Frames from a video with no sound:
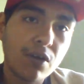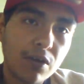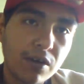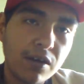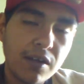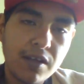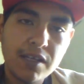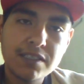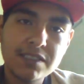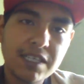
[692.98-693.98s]
horror
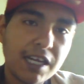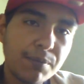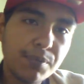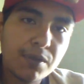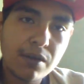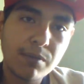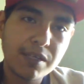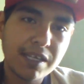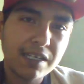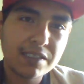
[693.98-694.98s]
type. I'm
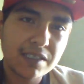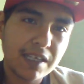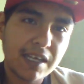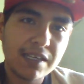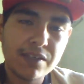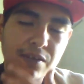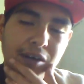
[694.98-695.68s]
gonna get into that.